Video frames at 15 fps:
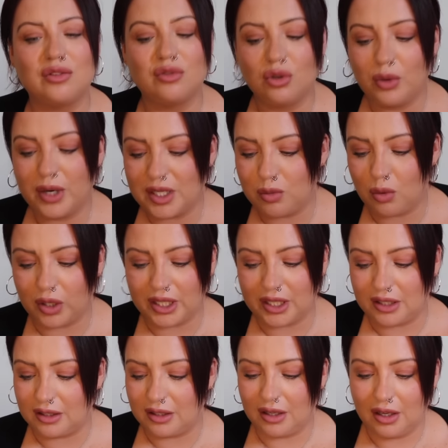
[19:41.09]
They're always
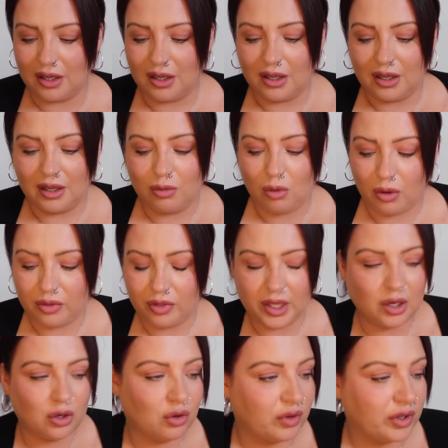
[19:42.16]
wanting one
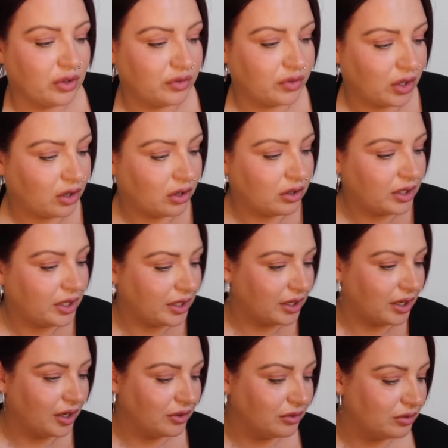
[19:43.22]
thing or another, you
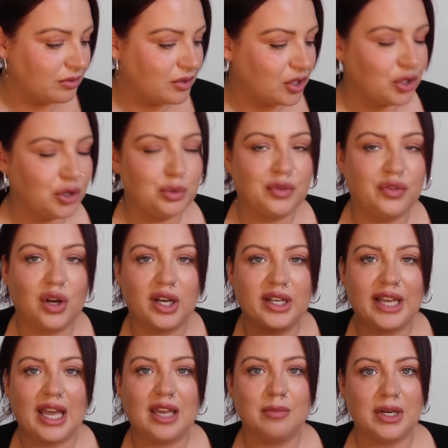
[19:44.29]
know, to do with like
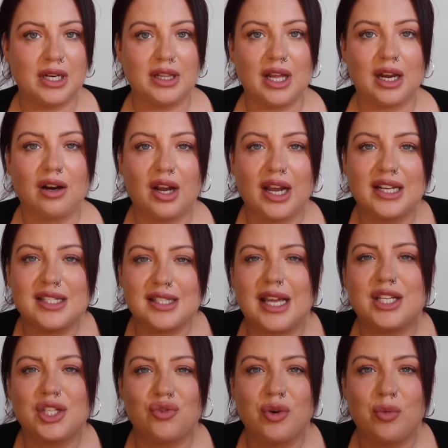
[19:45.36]
gaming and that, like
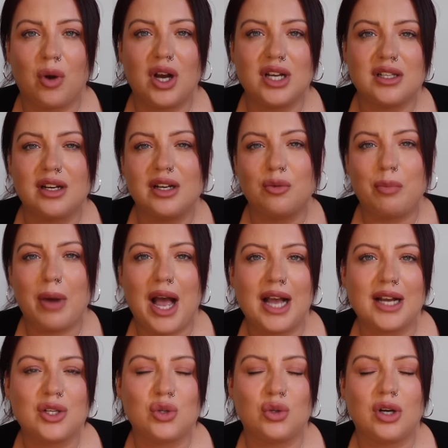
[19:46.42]
accessory-wise, like little
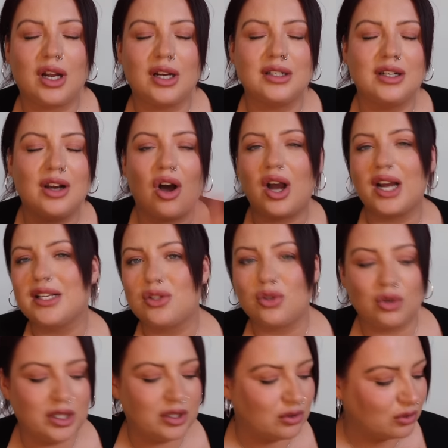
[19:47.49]
packs or like lights
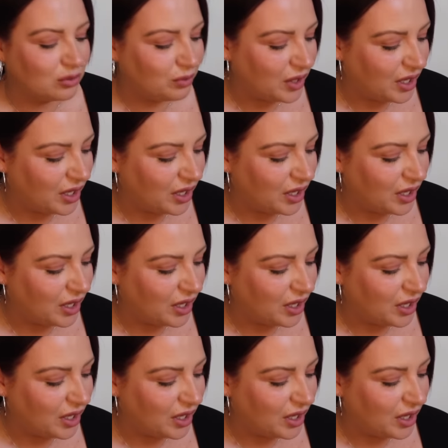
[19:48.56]
or little,